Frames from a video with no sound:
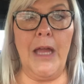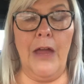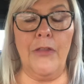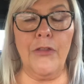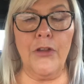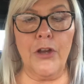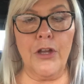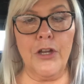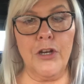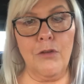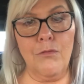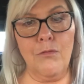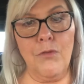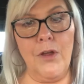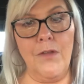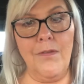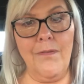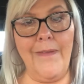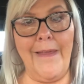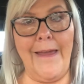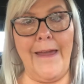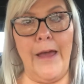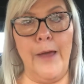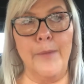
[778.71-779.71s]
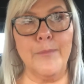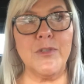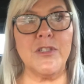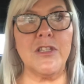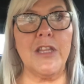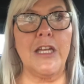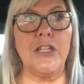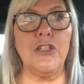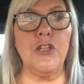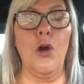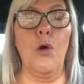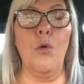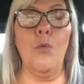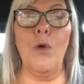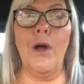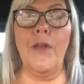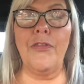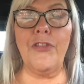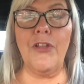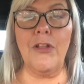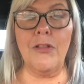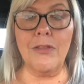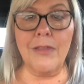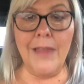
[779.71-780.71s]
and they're going to run labs. They don't
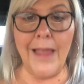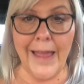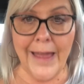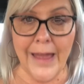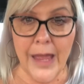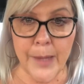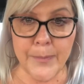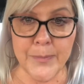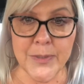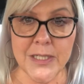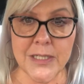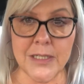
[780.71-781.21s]
want the labs